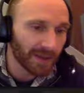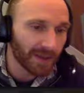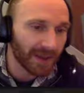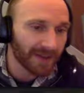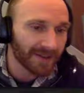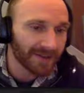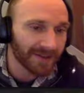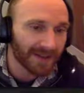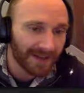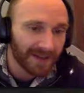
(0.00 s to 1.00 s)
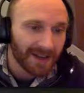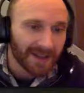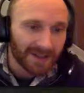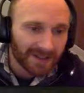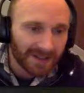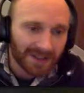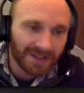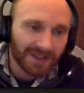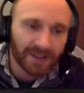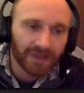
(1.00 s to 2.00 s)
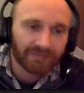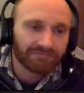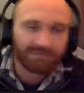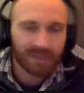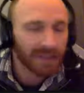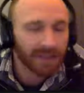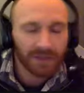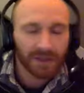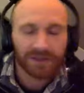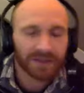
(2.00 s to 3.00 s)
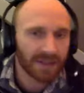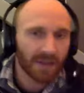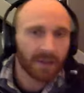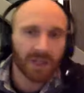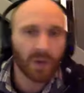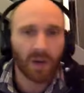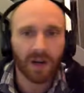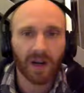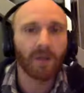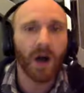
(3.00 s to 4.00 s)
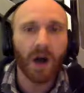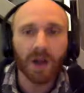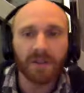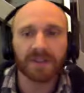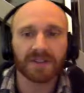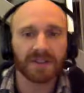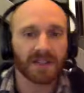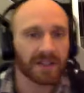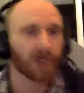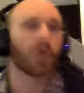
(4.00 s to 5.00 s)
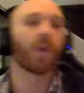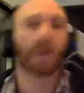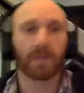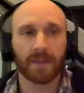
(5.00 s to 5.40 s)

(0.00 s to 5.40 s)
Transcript: brackets, right? So this is just a little, little dummy URL. All of this is lorem